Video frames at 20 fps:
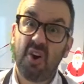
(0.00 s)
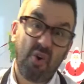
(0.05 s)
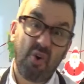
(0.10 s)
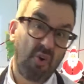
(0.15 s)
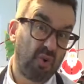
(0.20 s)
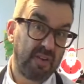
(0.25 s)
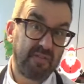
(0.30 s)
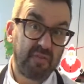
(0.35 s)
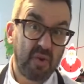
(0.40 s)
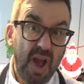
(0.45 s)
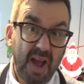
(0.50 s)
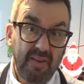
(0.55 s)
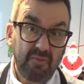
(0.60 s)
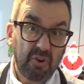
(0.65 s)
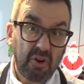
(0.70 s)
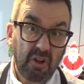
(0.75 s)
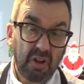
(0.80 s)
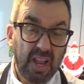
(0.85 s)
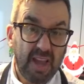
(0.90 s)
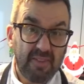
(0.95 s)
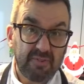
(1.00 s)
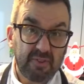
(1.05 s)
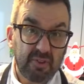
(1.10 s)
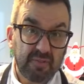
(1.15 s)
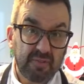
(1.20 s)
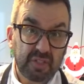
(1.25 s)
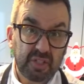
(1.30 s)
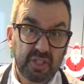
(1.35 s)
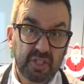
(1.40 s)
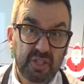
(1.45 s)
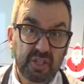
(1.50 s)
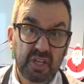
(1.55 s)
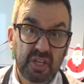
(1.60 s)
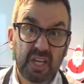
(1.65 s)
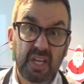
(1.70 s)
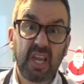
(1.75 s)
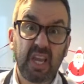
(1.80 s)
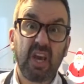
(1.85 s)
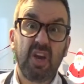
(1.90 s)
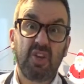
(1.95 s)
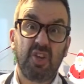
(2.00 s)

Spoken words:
or if you haven't got leftover turkey,